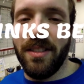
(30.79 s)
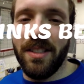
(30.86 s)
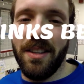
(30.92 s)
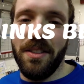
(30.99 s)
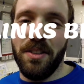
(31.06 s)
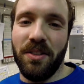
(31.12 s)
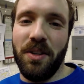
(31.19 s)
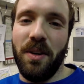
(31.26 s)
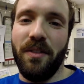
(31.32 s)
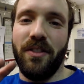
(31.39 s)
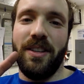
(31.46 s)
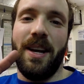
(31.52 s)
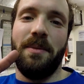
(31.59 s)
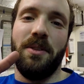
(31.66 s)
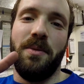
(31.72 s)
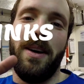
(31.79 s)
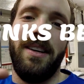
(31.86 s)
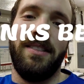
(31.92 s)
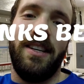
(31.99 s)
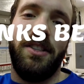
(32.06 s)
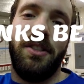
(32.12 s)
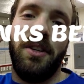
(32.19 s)
So there's two different types of
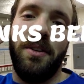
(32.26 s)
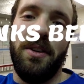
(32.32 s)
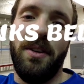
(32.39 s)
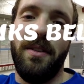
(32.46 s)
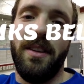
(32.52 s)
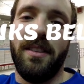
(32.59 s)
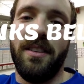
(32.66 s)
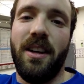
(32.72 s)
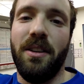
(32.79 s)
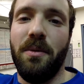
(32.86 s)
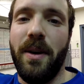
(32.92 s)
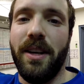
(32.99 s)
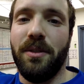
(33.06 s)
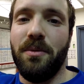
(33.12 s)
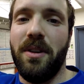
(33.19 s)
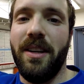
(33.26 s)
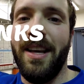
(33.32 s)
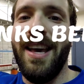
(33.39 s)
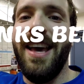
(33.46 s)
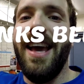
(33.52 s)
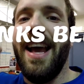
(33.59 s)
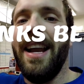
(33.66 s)
waste. I showed you the solid waste one,
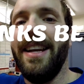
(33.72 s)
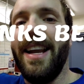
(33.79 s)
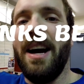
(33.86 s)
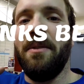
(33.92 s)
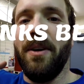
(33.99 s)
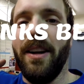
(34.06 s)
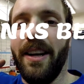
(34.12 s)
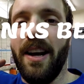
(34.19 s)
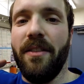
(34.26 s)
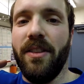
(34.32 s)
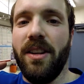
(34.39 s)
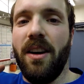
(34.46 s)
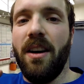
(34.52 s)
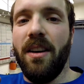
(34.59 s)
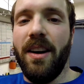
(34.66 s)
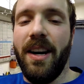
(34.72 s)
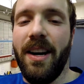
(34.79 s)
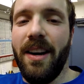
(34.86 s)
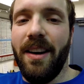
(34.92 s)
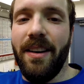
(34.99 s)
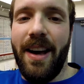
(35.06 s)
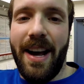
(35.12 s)
and now we're going to cover the
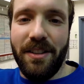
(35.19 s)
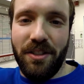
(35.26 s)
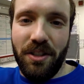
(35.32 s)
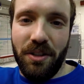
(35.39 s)
hazardous